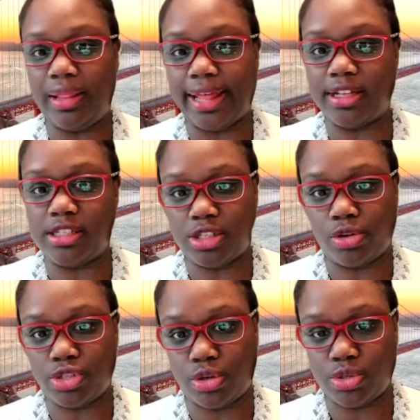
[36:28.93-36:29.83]
that this is
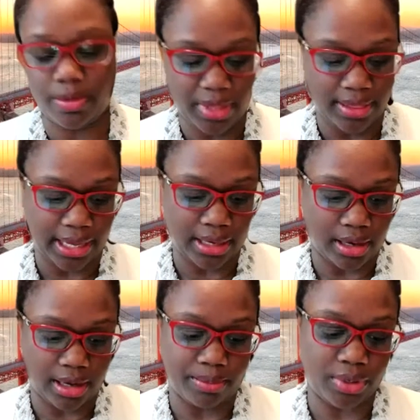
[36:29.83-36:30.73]
also something that
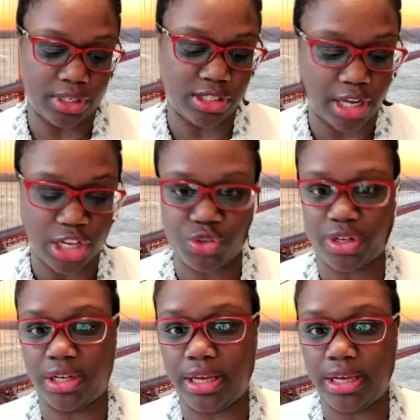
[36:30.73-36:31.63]

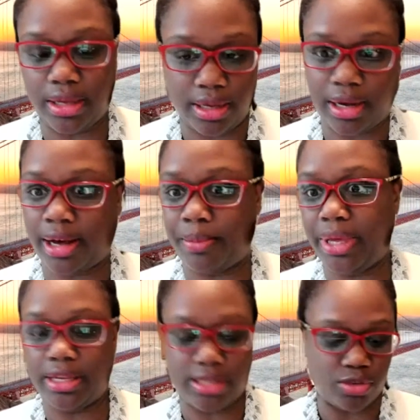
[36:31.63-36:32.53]
Cassandra
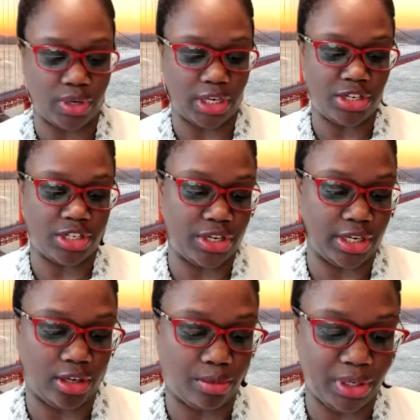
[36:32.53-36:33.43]
is going to touch on a
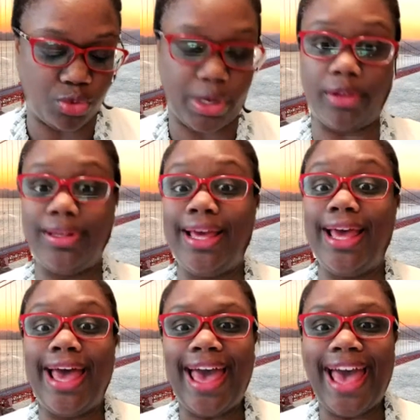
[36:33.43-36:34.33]
little bit as well.
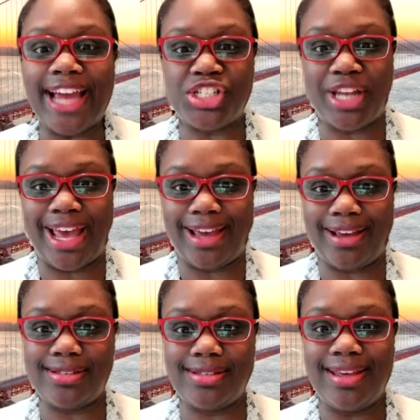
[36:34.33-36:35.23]

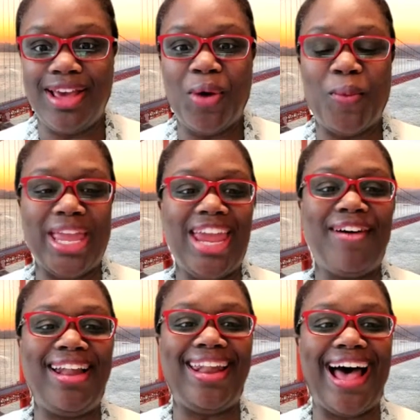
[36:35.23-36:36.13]
Hashtags. We hear
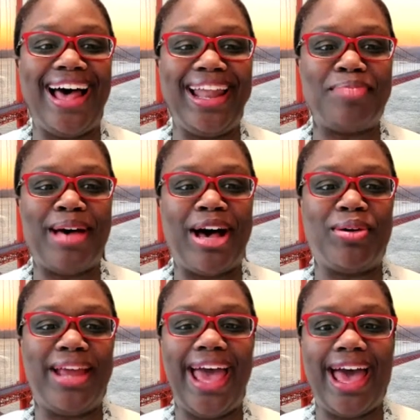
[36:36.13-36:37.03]
a lot
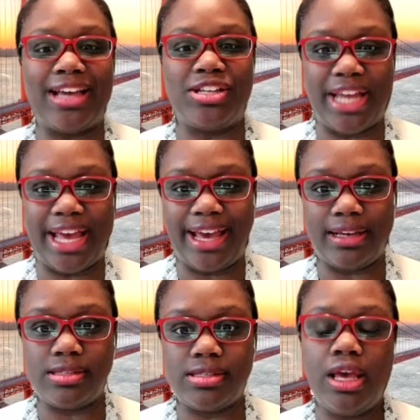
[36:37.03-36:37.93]
about
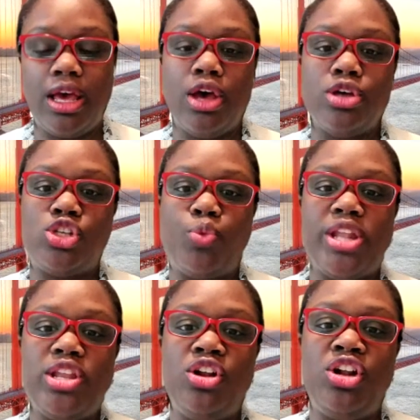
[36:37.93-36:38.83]
hashtags. So
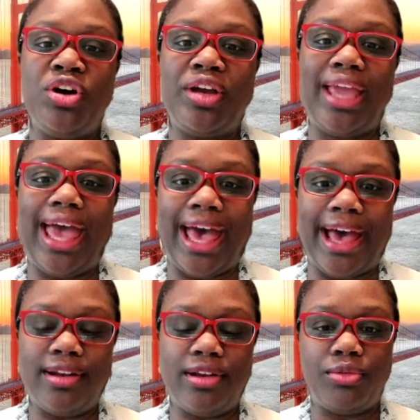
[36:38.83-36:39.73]
when you look
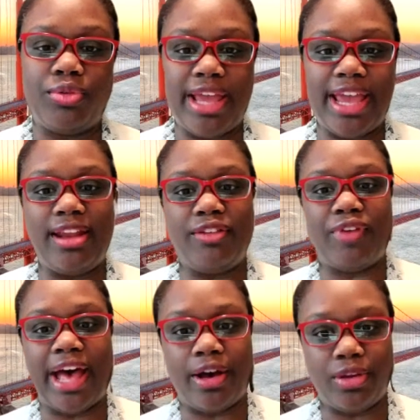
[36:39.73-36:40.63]
at creating
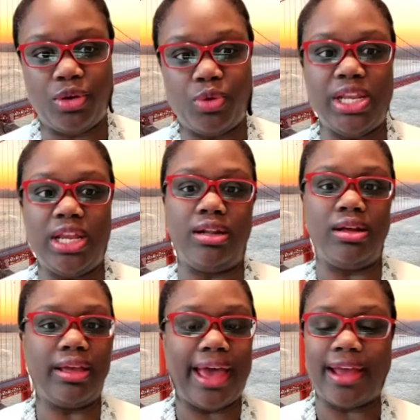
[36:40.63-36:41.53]
value, when you
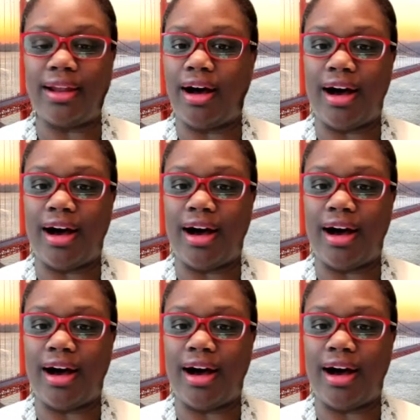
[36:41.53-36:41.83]
look at